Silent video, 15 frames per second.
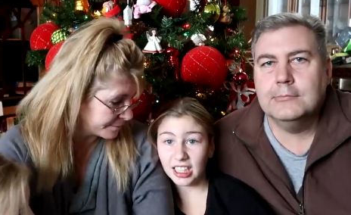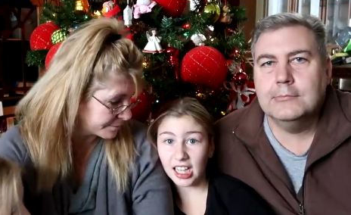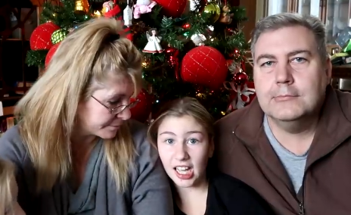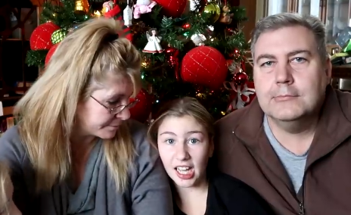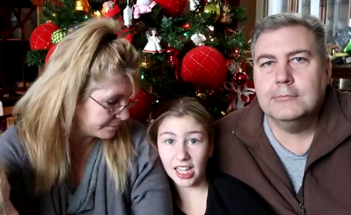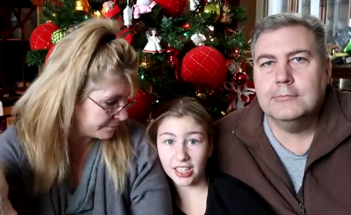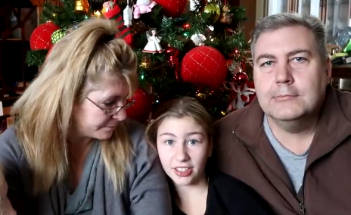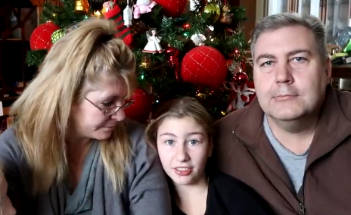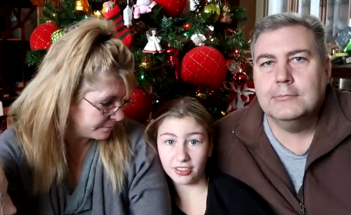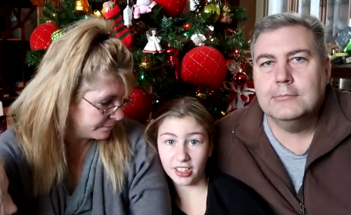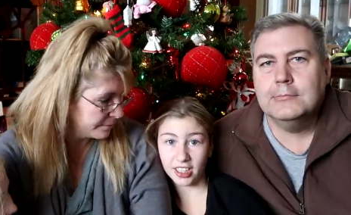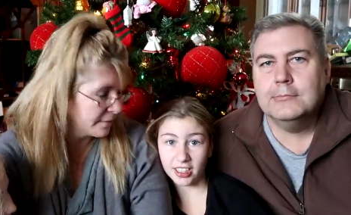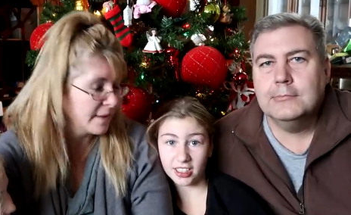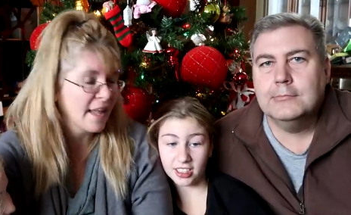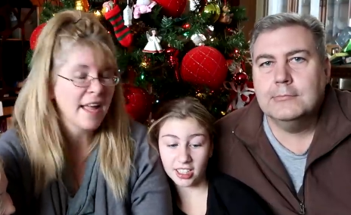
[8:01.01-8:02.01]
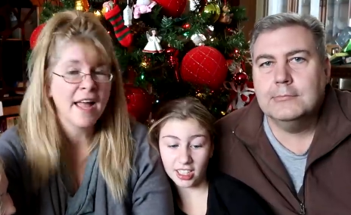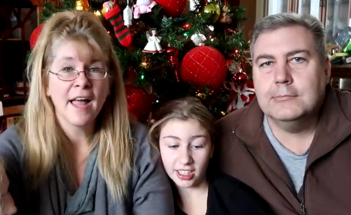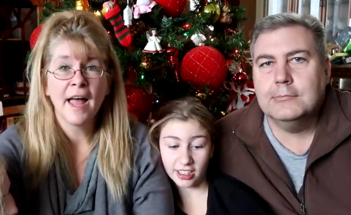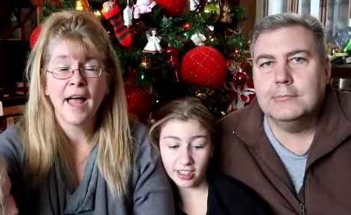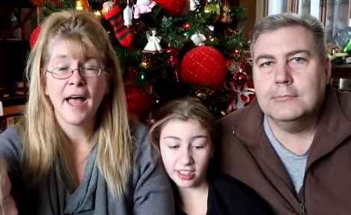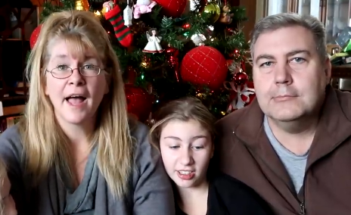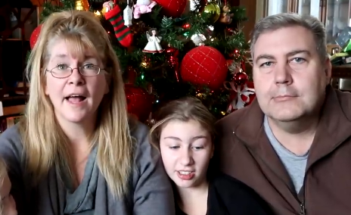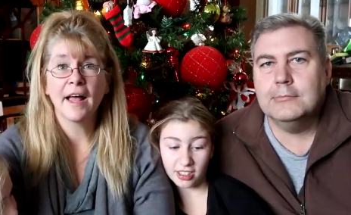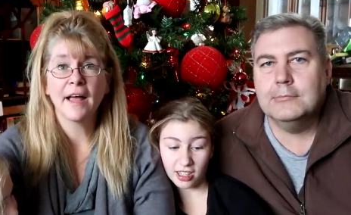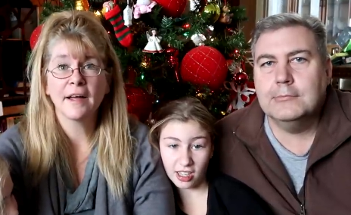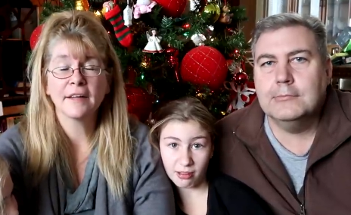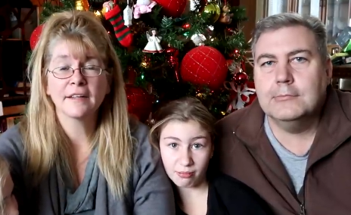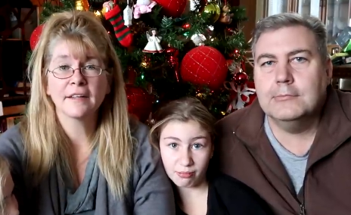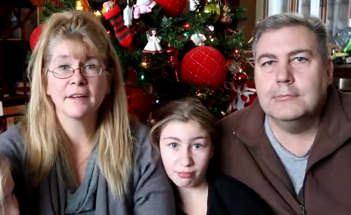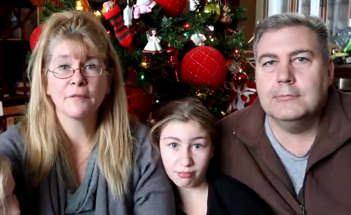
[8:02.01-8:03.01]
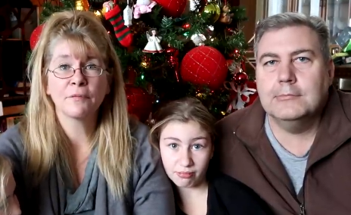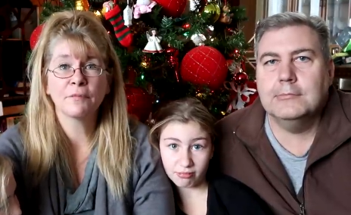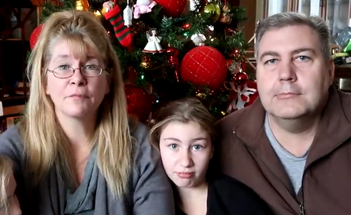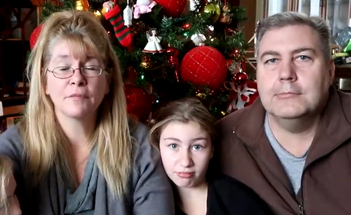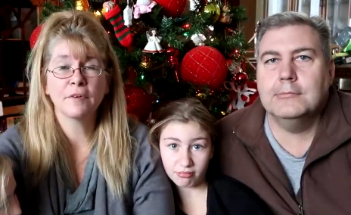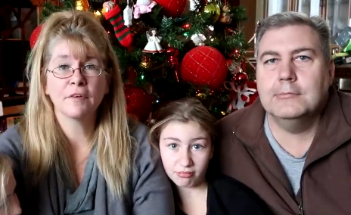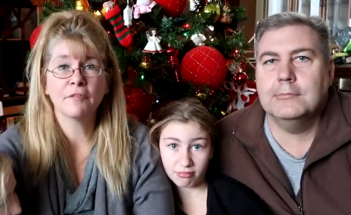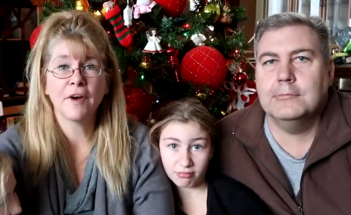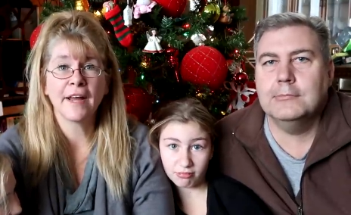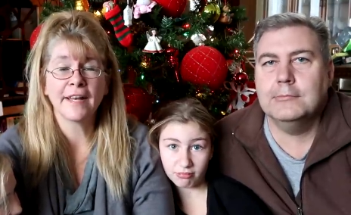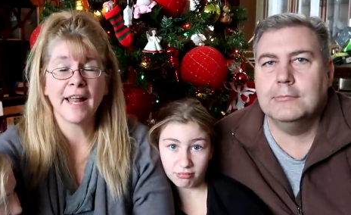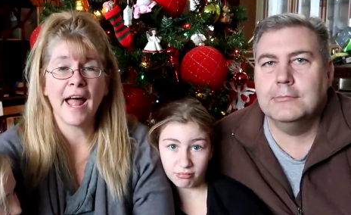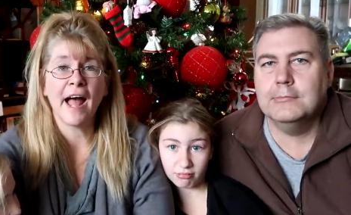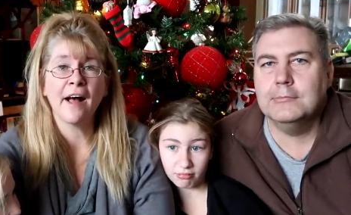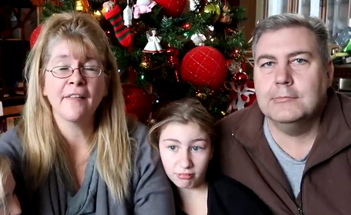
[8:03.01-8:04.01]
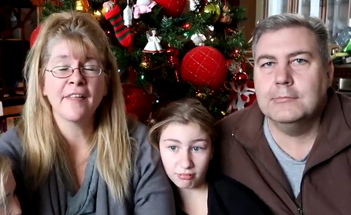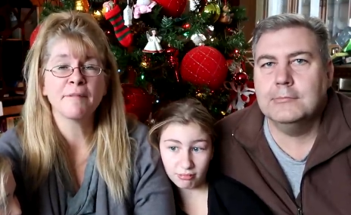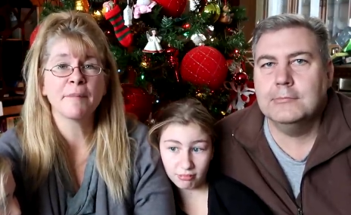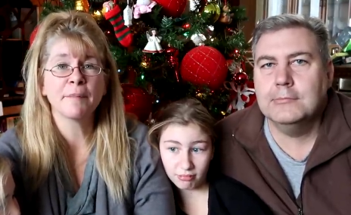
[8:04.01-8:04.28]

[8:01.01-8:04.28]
Speaker 1: I don't like setting things up.
Speaker 2: Right now, they've